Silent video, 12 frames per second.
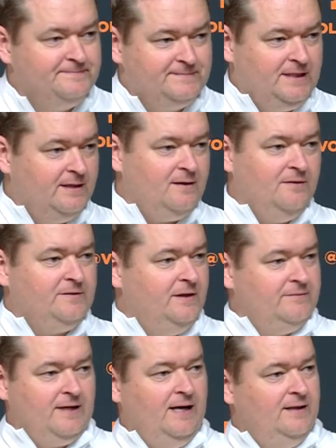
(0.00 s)
kickoff cover
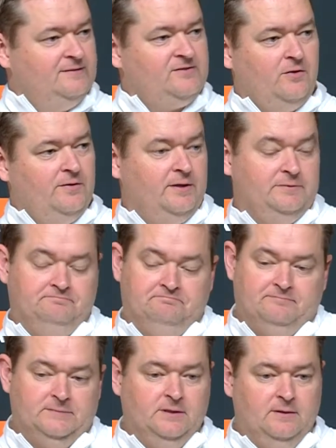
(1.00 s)
guy that's on there.
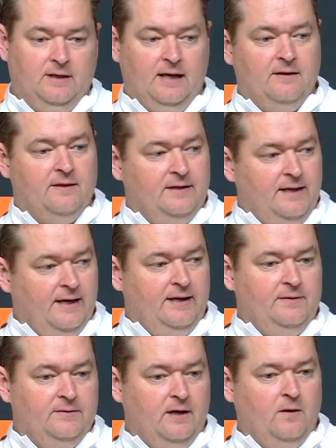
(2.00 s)
End of the day,
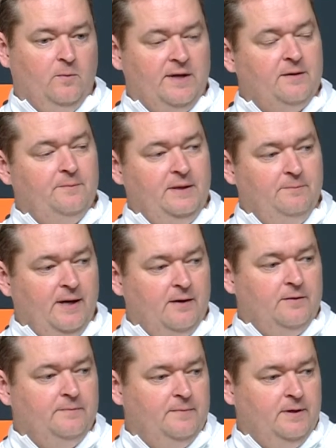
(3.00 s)
we can be better